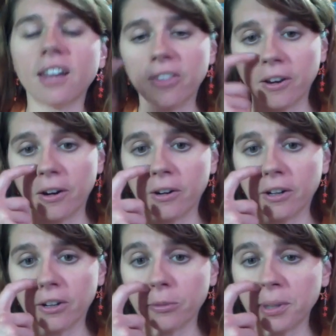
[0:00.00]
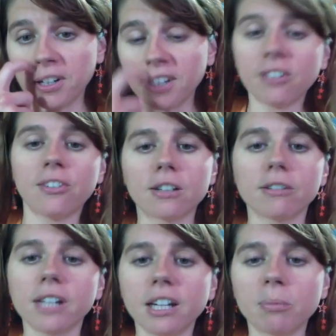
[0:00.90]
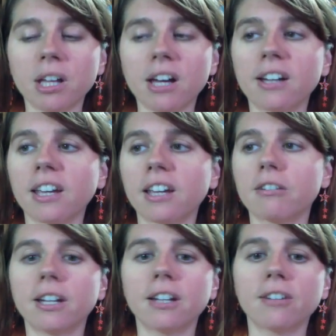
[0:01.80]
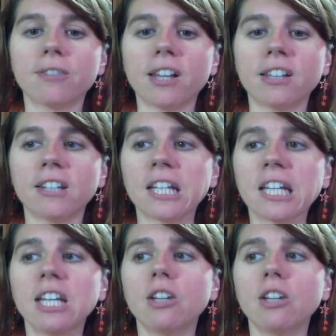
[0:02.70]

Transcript: and their experience creating a blog and creating a following